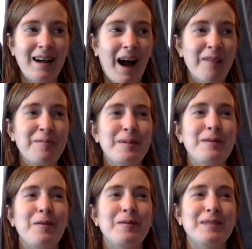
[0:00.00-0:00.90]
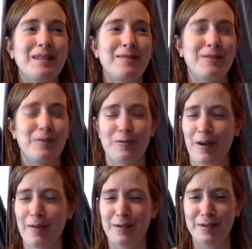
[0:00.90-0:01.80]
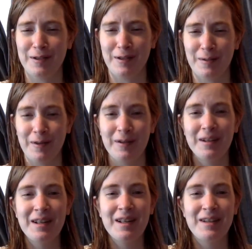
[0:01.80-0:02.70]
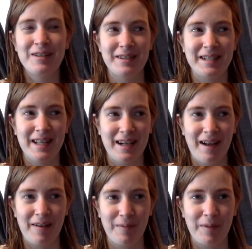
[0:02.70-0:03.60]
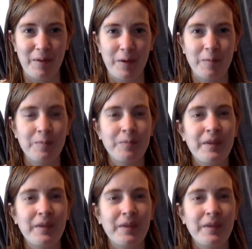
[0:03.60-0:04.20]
I've been known to give screwdrivers to Goodwill just to get it out of my room.